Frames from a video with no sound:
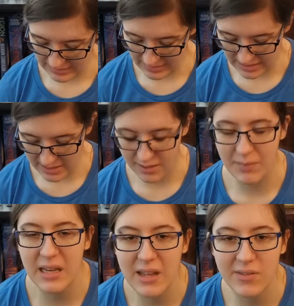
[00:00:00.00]
The
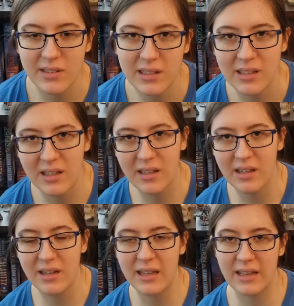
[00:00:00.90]

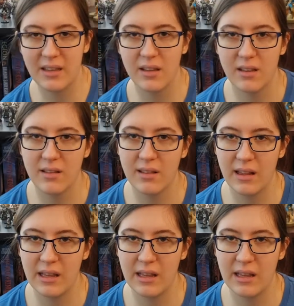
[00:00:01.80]
Medieval-A-Thon is